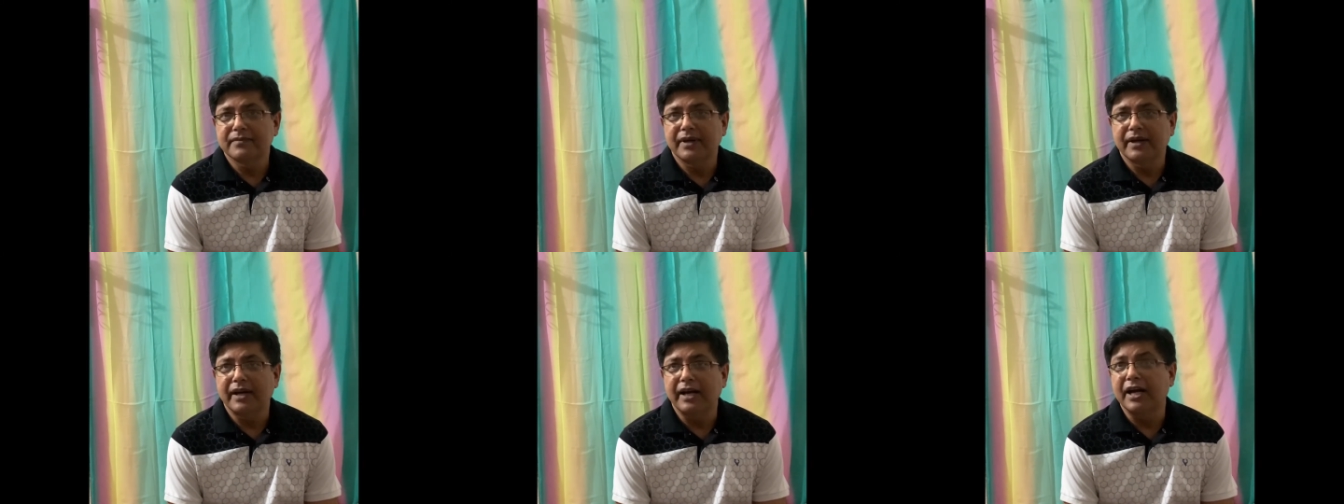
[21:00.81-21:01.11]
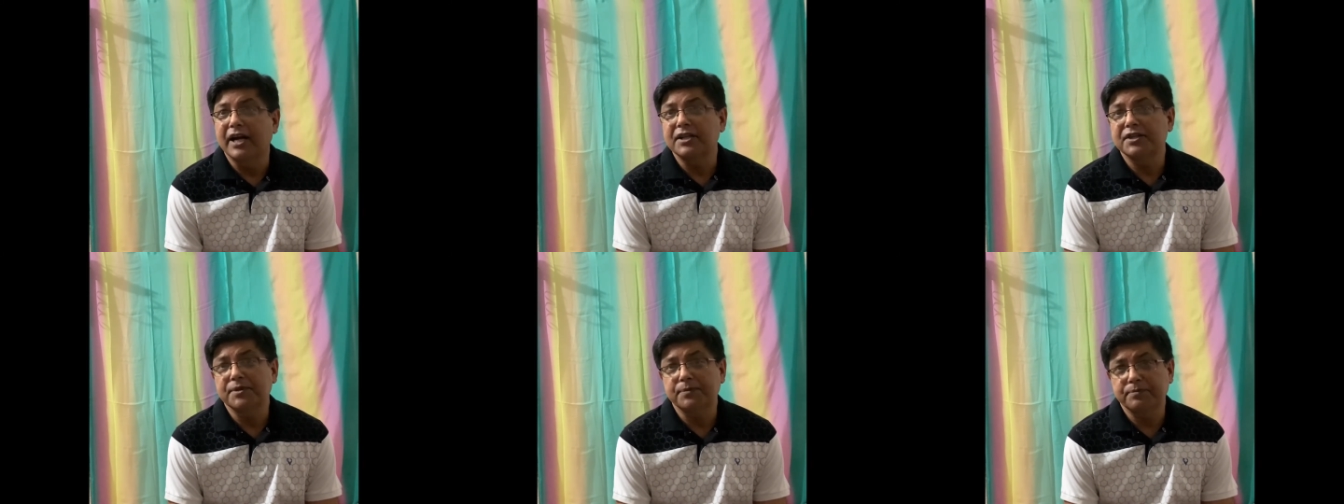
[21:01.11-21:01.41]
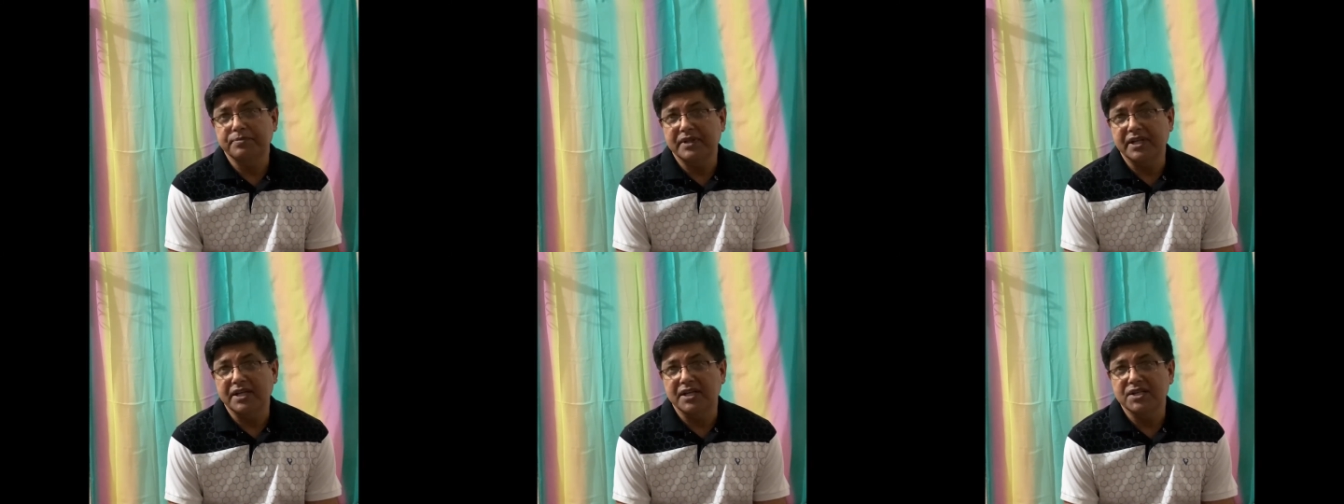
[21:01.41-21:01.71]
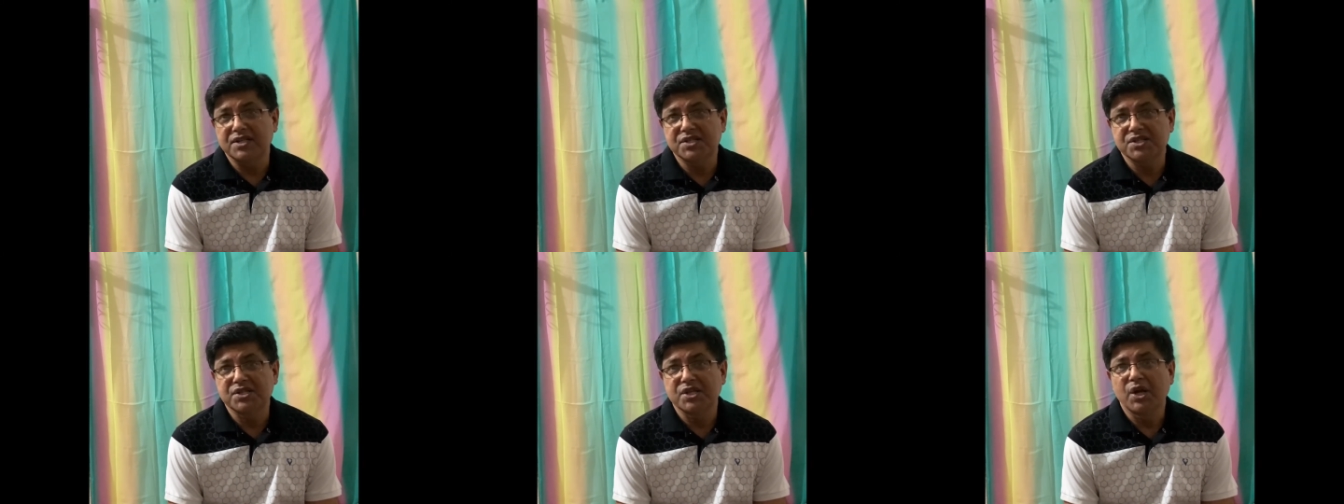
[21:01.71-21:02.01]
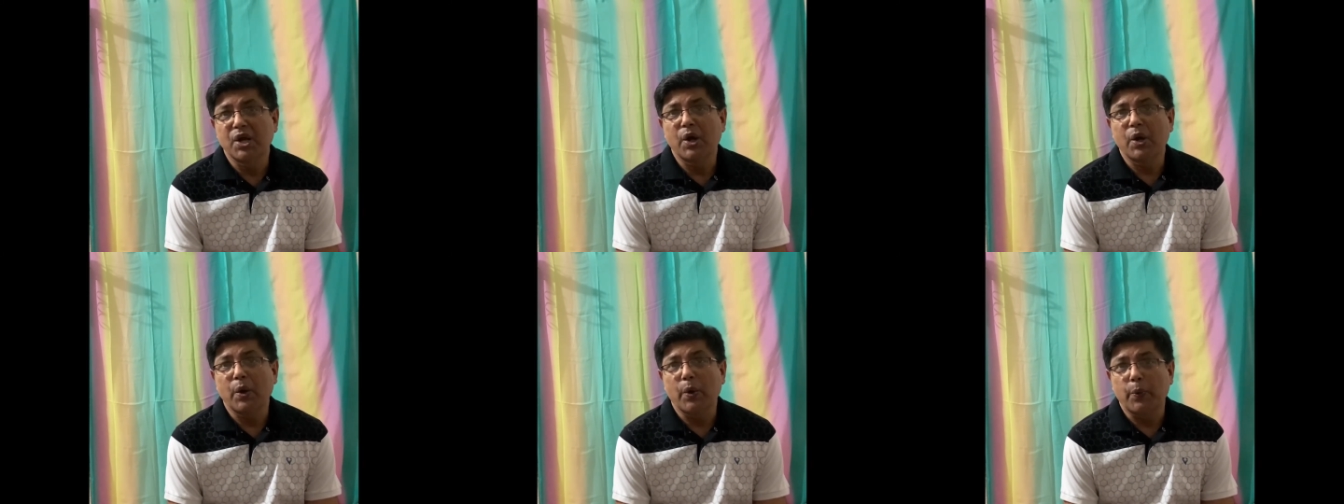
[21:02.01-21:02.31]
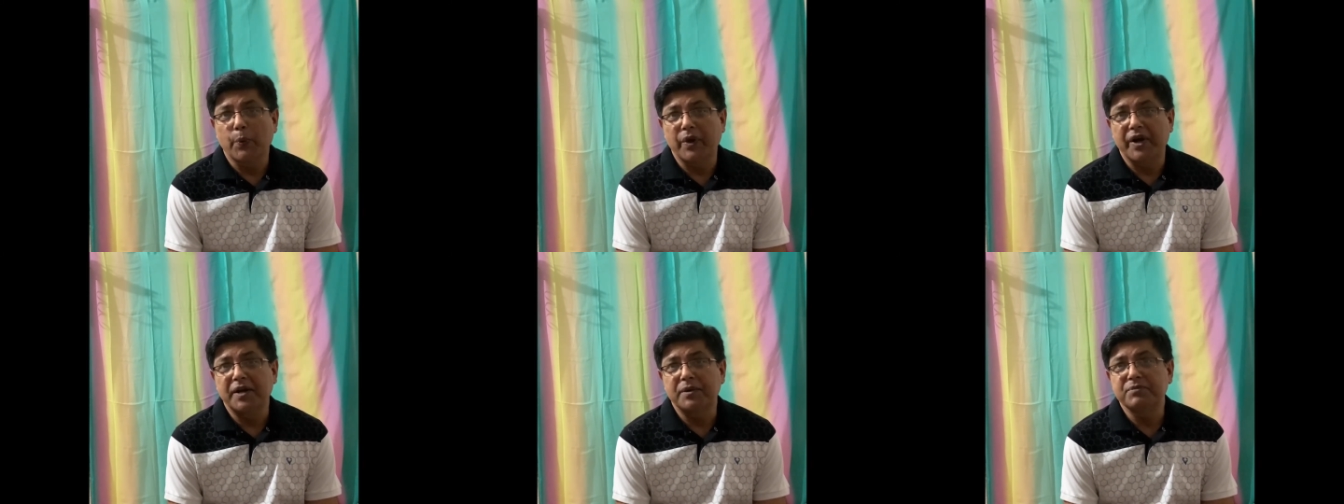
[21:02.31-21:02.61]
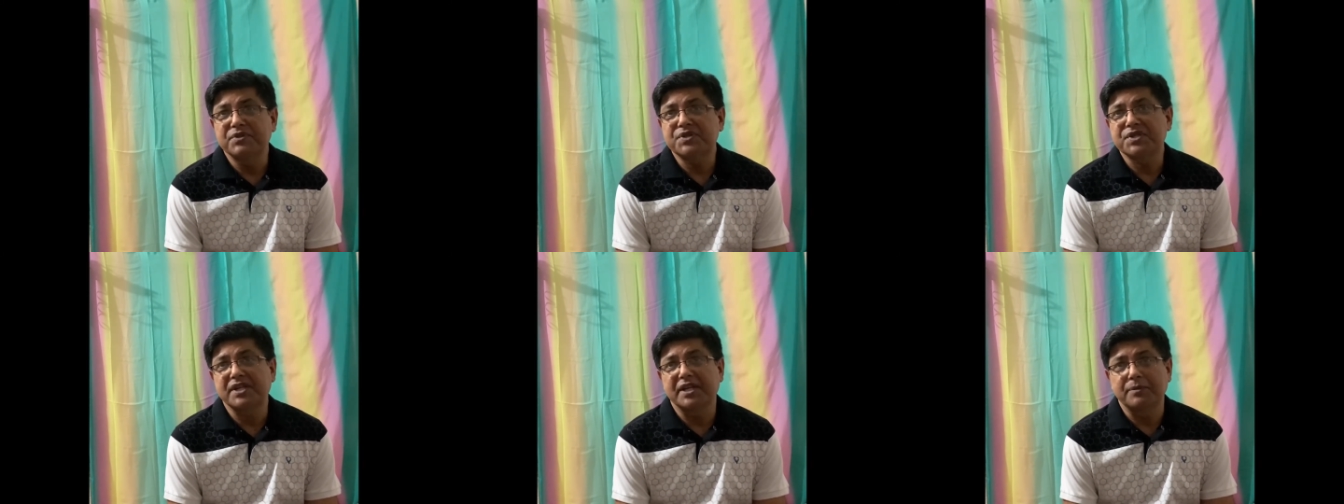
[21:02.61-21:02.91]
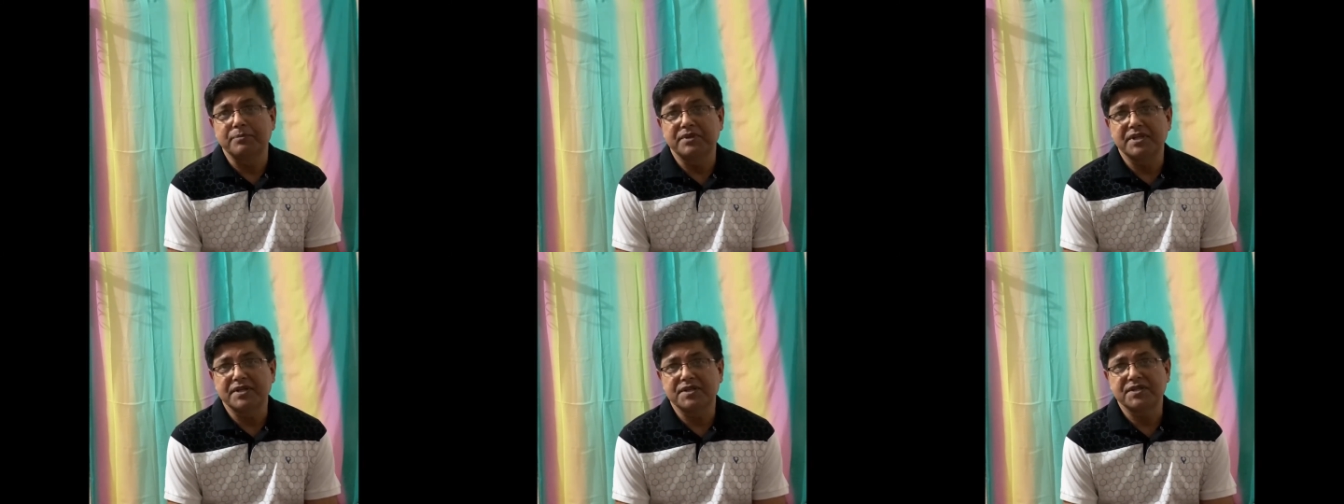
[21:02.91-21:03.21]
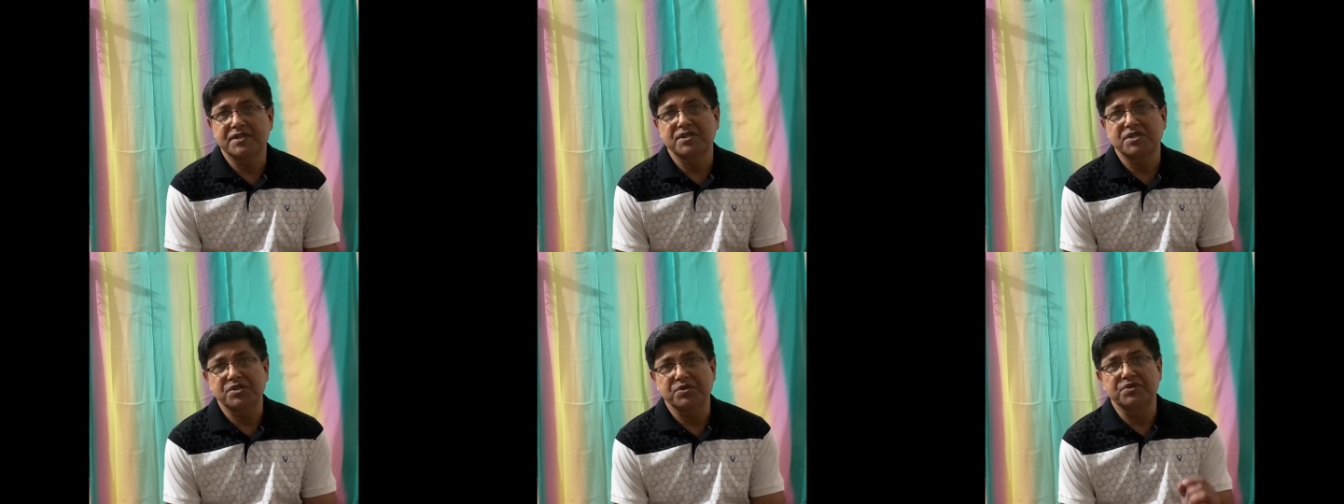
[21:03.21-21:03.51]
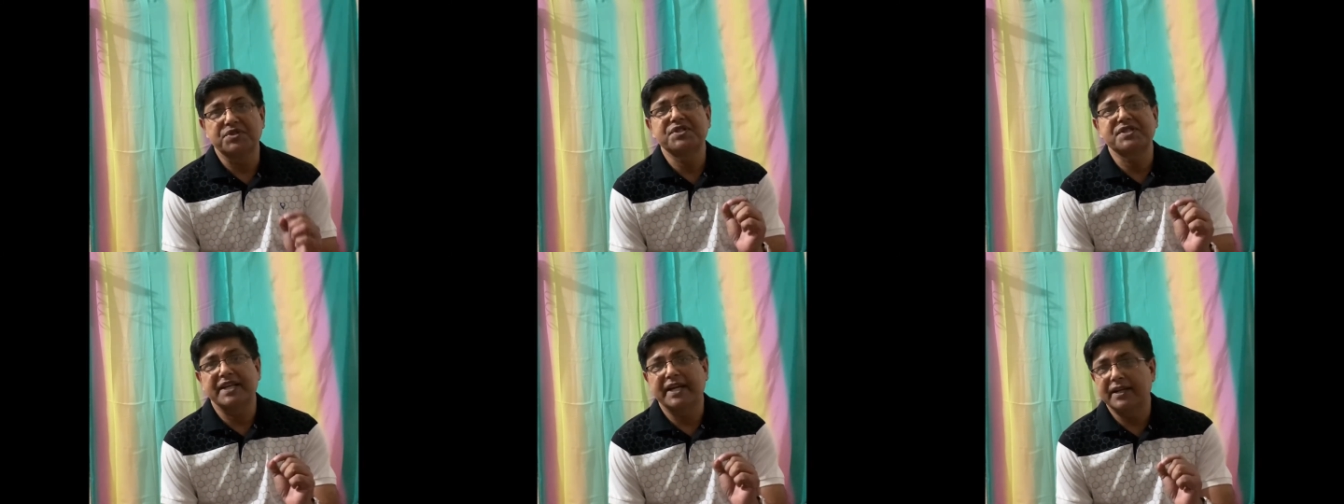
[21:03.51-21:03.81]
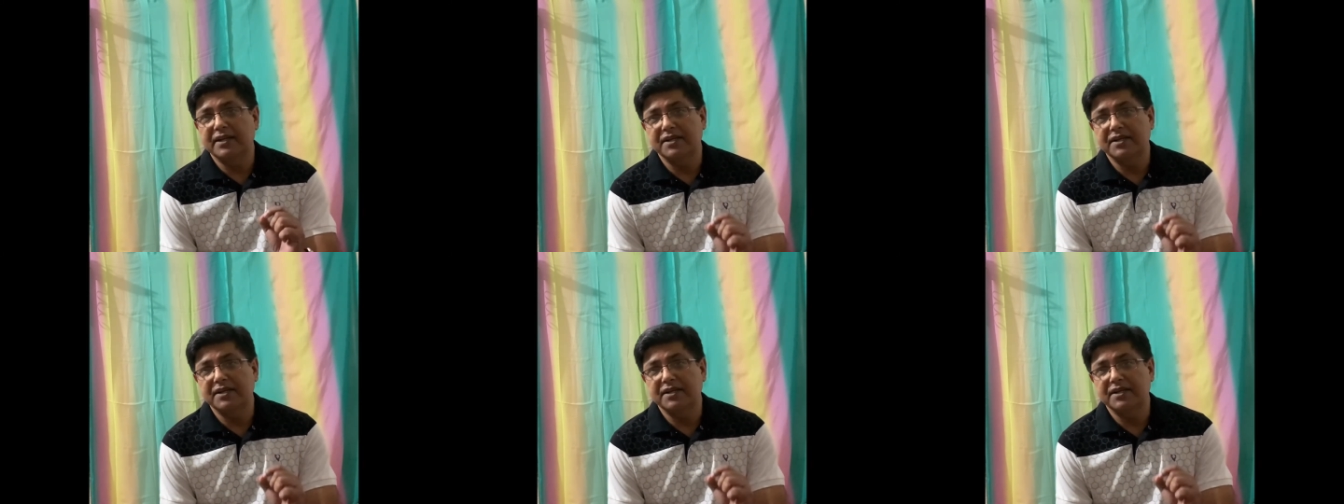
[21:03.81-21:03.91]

and the place where Mr. Ebenezer should send